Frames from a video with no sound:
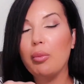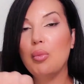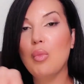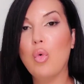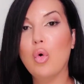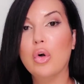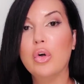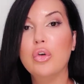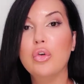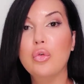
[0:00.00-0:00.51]

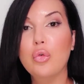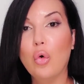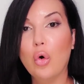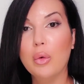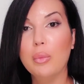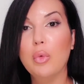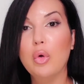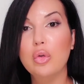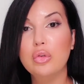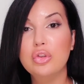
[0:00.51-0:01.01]
more
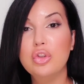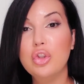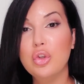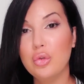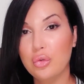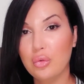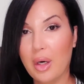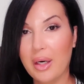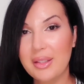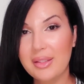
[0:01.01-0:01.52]
normal
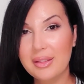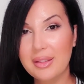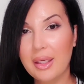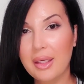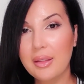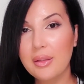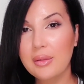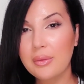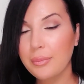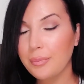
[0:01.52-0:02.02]
to dry
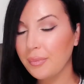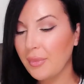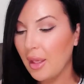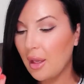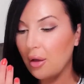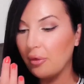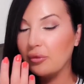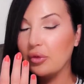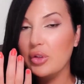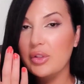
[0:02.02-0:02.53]
skin
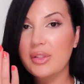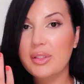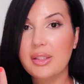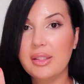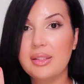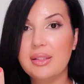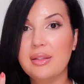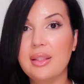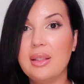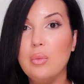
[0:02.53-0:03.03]

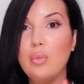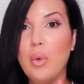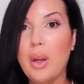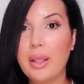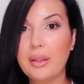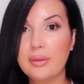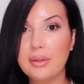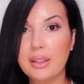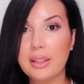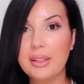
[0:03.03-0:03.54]
versus the
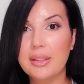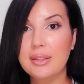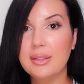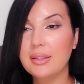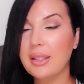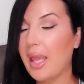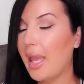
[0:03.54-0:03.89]
weightless